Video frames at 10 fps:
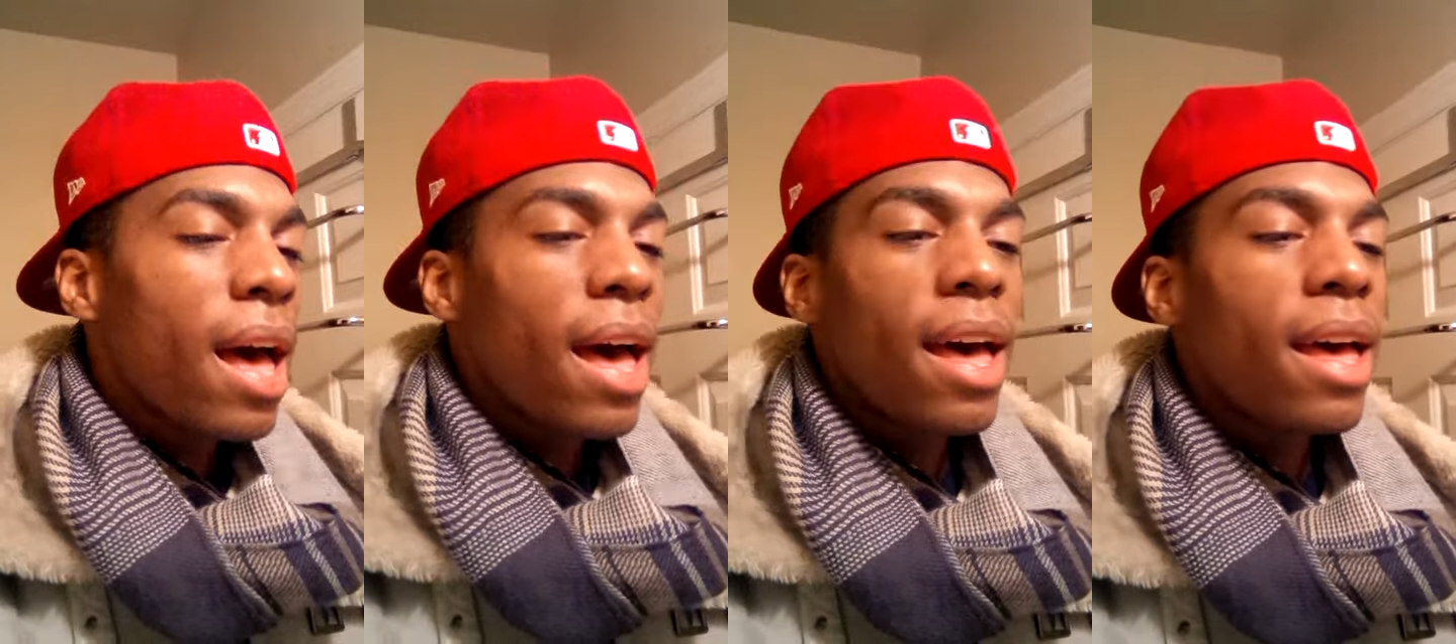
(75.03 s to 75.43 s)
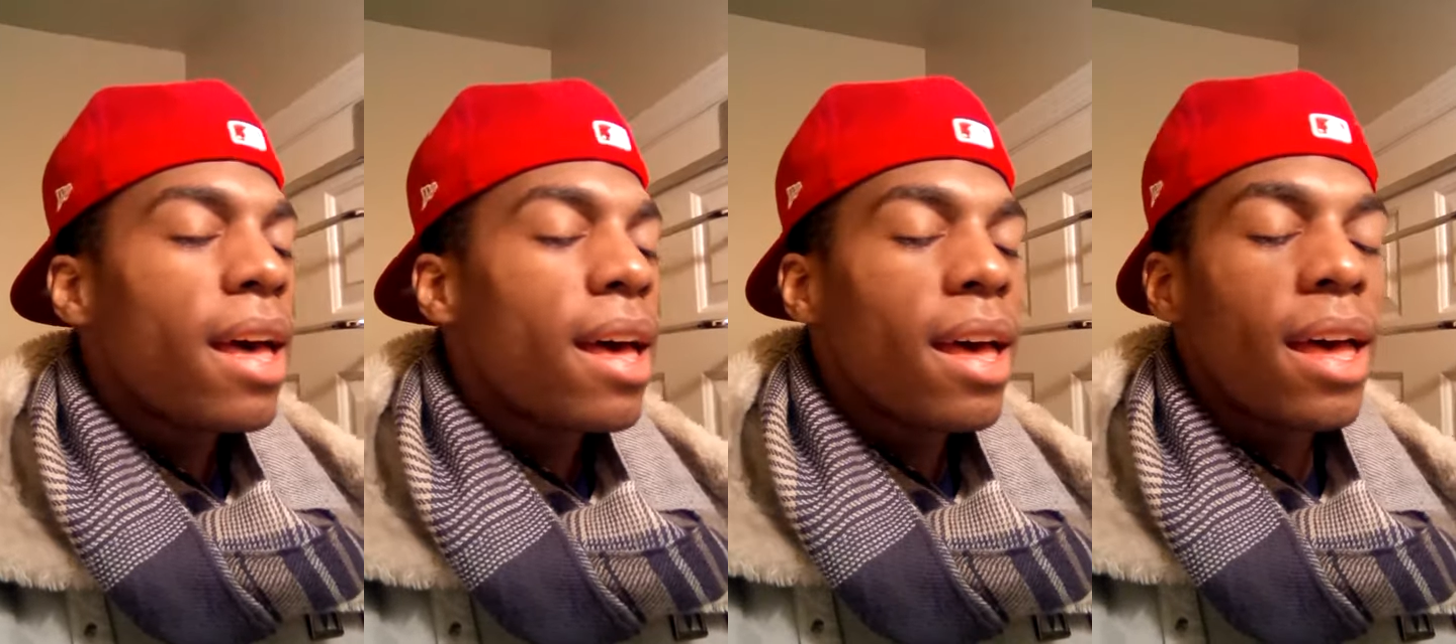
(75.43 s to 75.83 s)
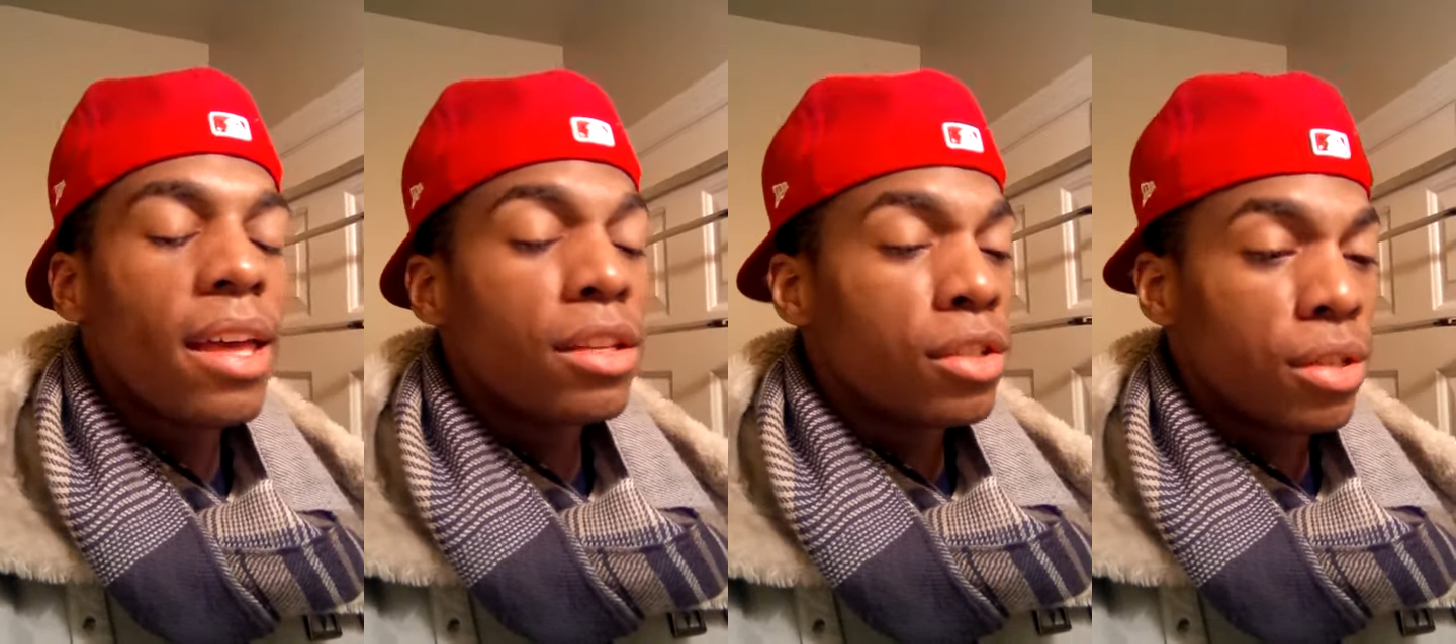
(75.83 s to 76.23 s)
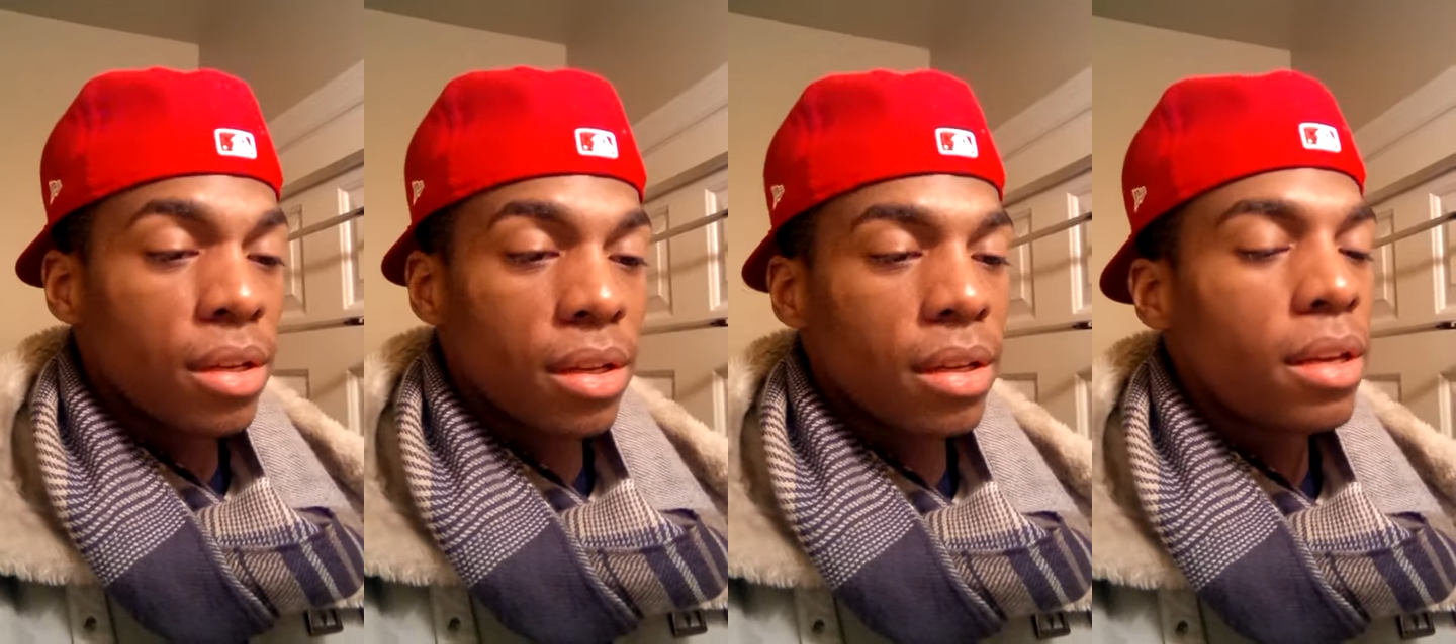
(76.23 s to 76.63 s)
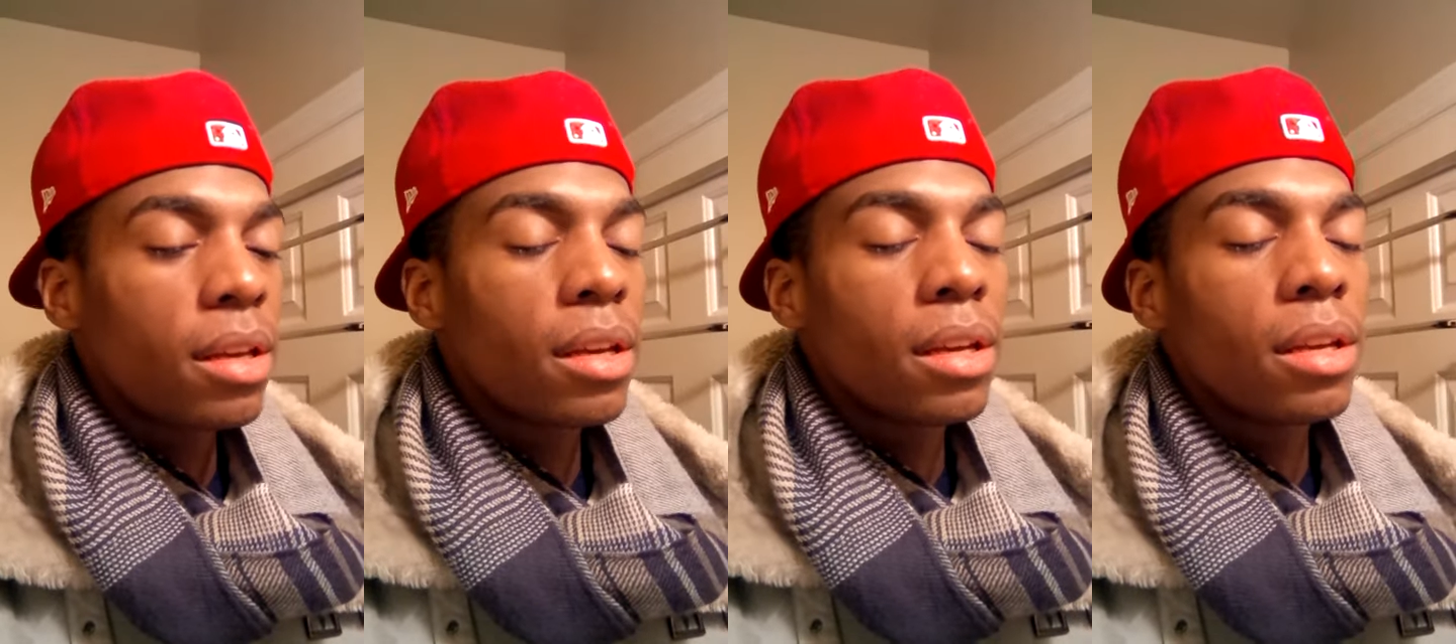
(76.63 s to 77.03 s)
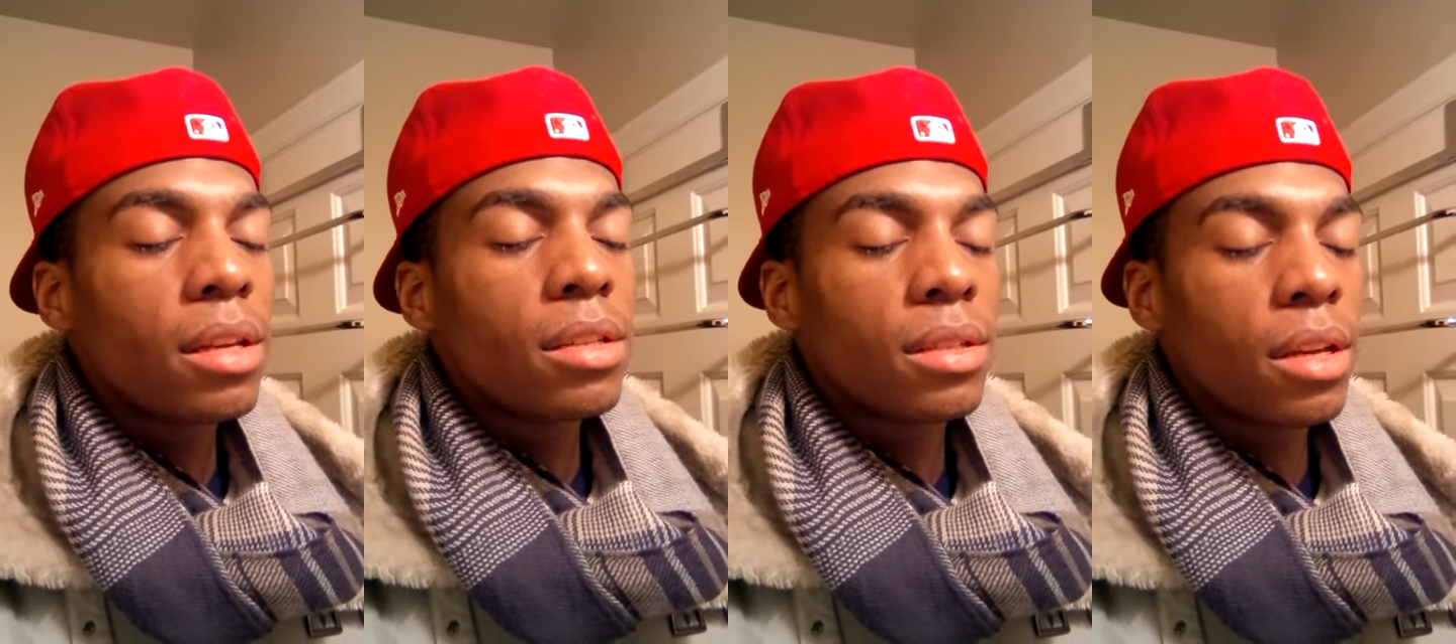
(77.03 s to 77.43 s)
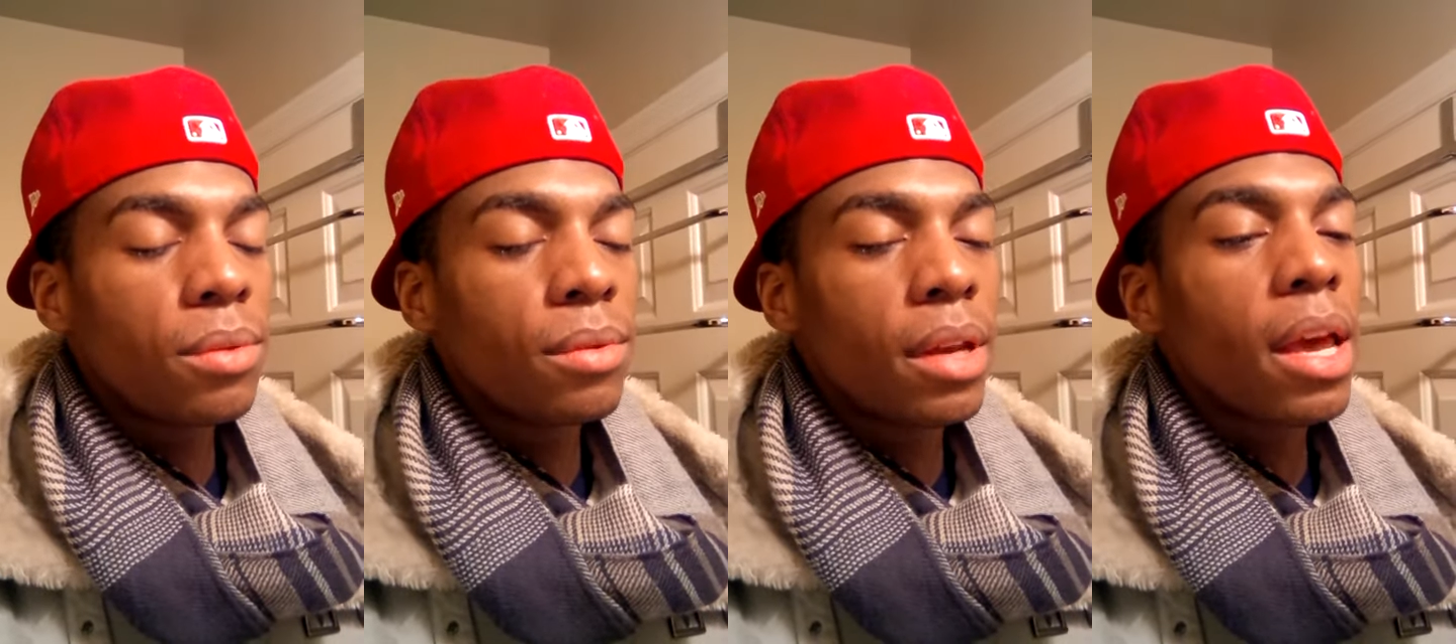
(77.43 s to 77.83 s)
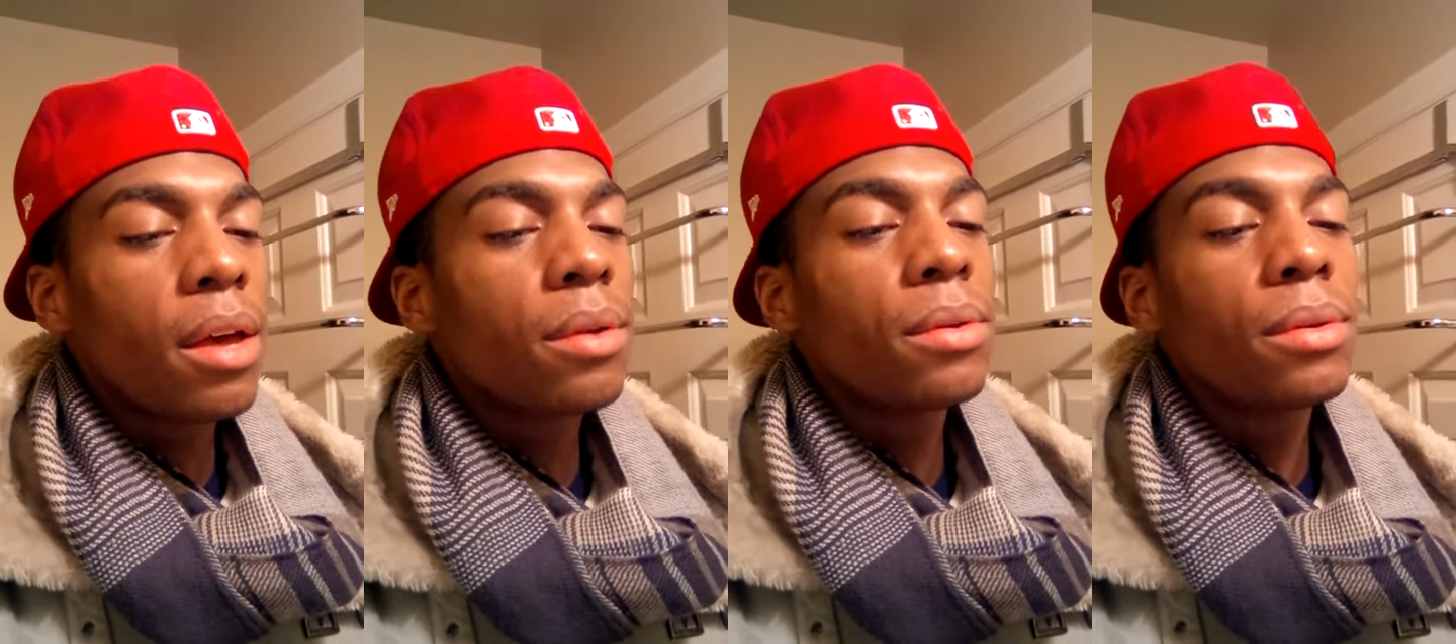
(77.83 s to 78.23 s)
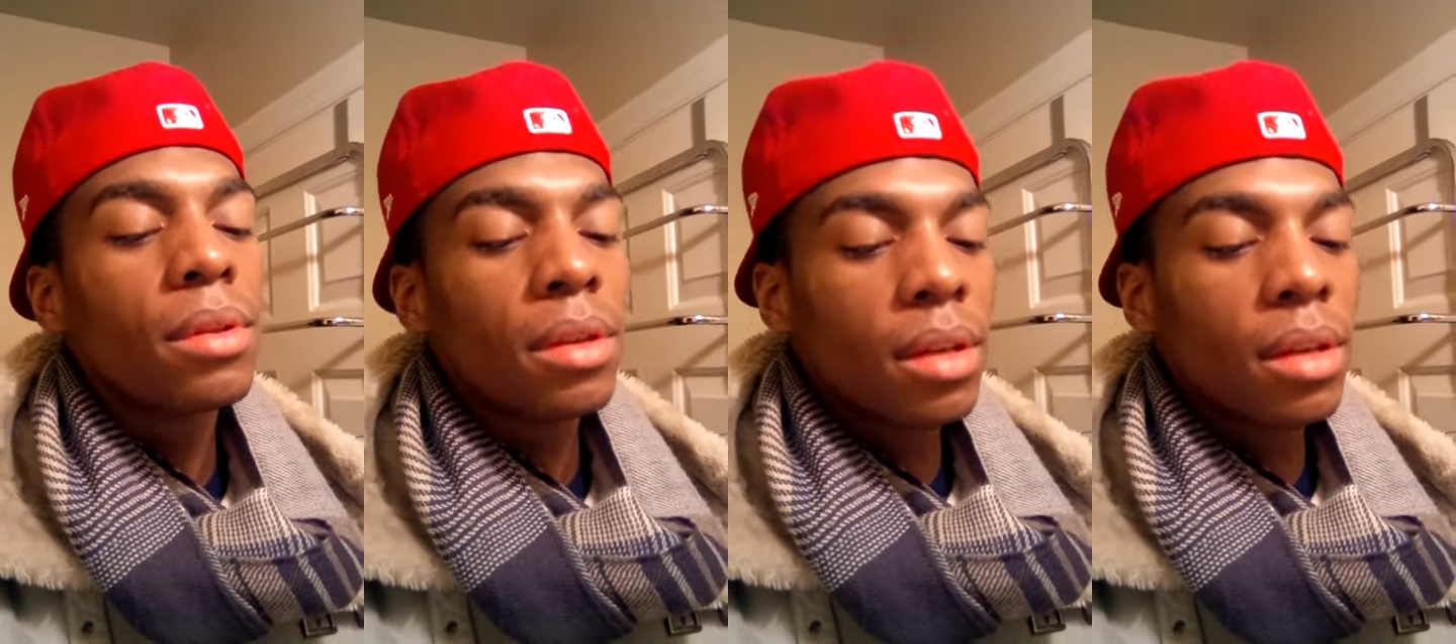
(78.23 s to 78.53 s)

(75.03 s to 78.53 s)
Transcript: I just don't know,